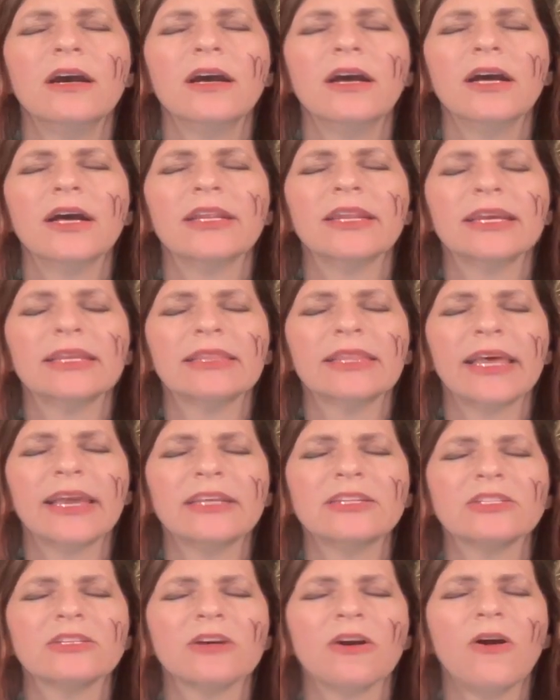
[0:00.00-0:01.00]
And I'd
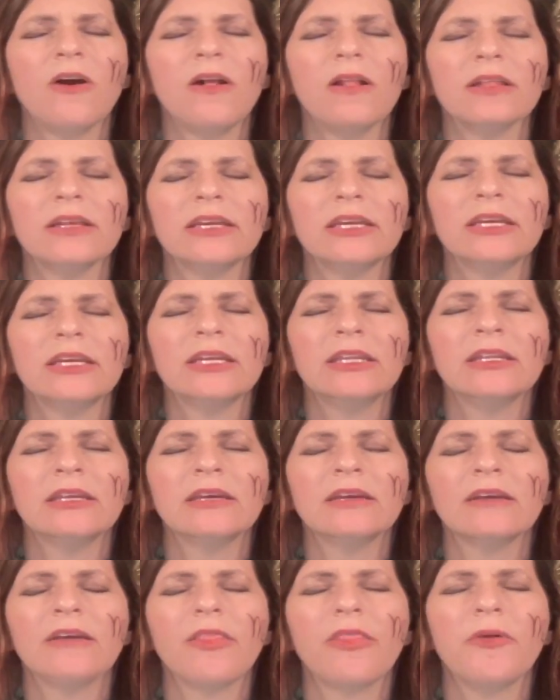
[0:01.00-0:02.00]
like to call
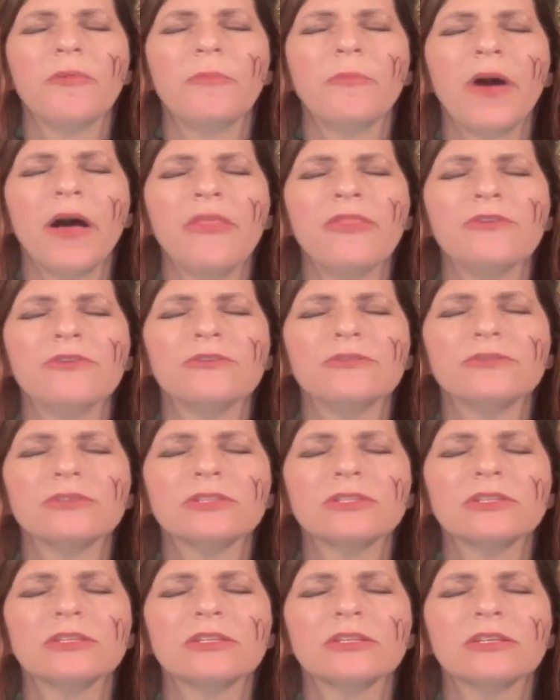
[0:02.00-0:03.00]
in the
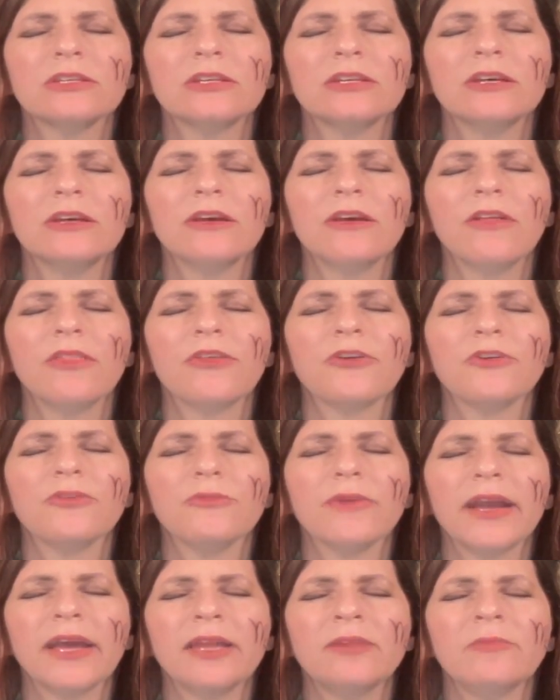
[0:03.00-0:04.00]
mothers, the
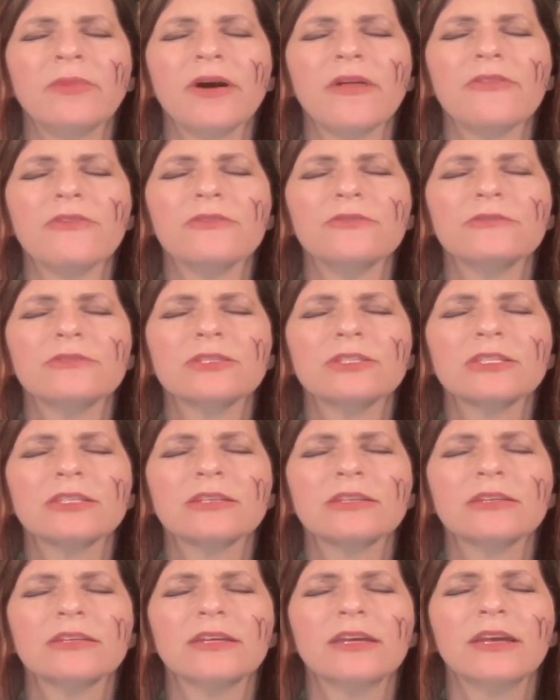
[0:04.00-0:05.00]
grandmothers,
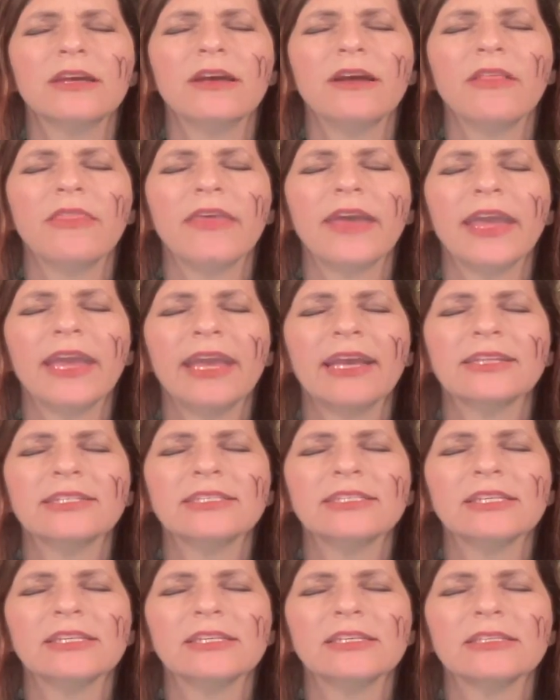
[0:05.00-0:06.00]
the
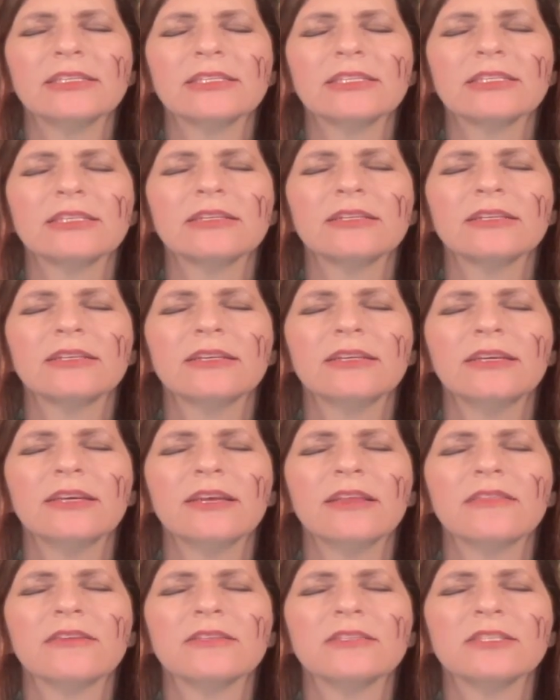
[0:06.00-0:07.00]
aunties,
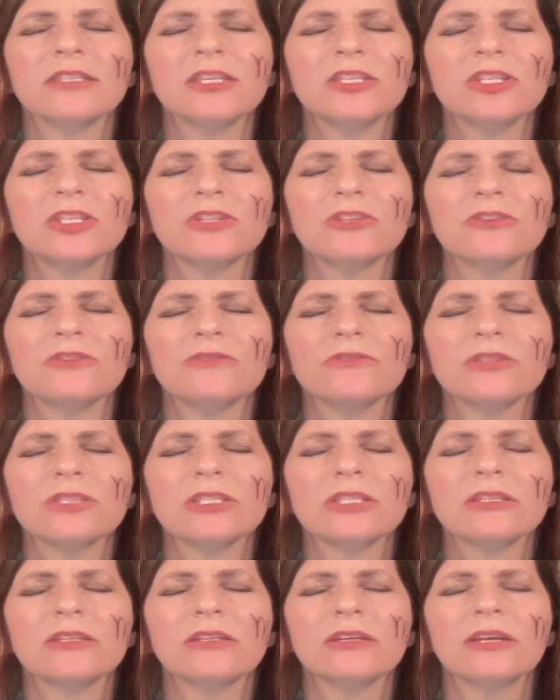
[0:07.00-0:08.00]
the
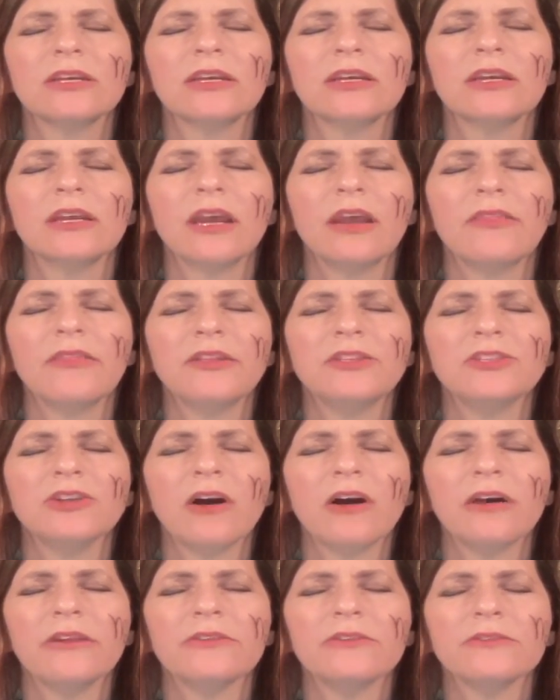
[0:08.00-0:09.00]
sisters, and the
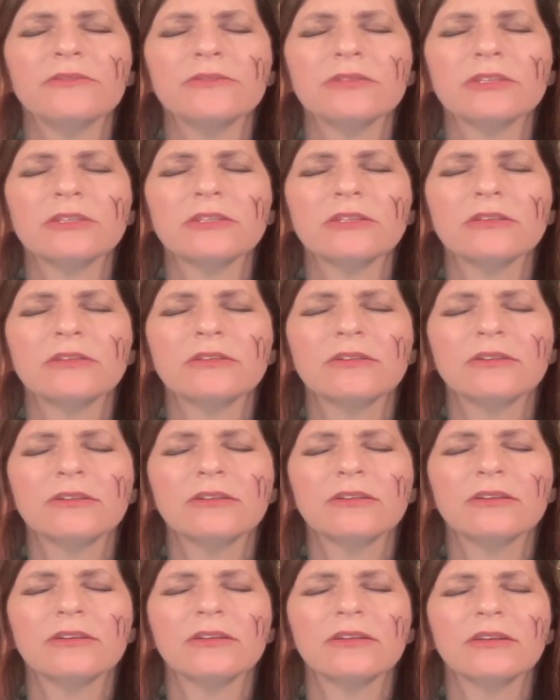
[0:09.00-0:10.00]
daughters.
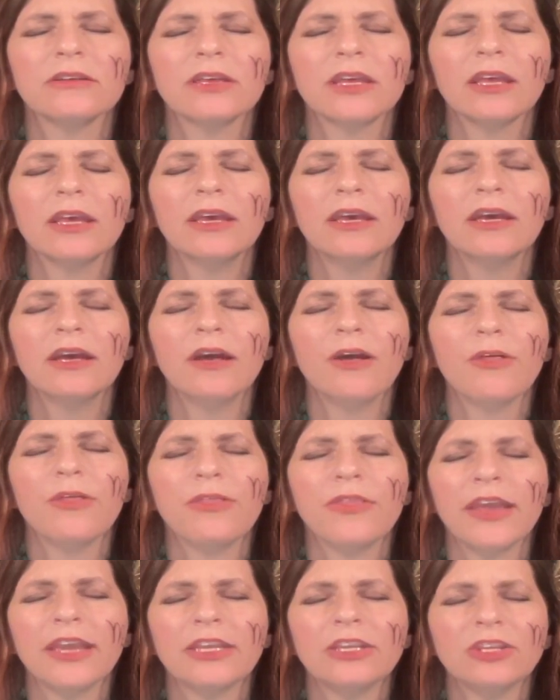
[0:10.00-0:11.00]

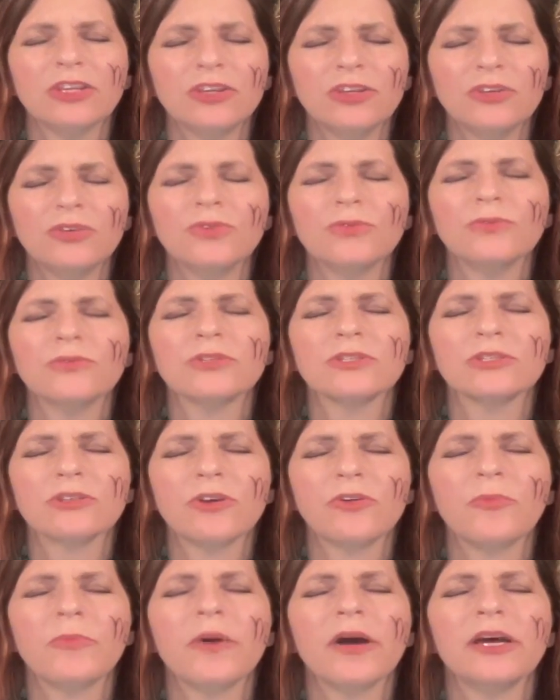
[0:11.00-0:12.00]
Thank you
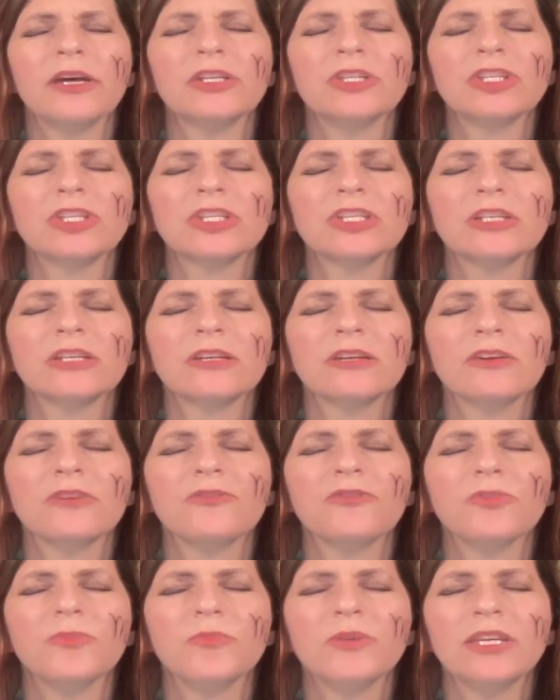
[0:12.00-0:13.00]
so much
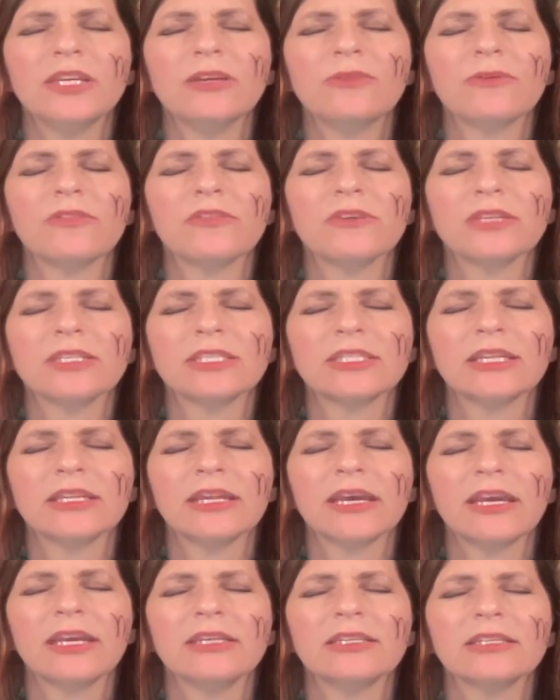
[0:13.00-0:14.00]
for being with us
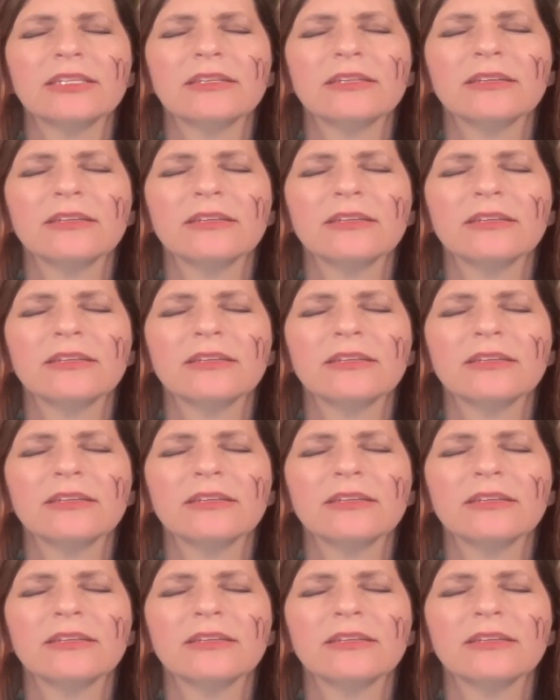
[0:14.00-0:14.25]
tonight.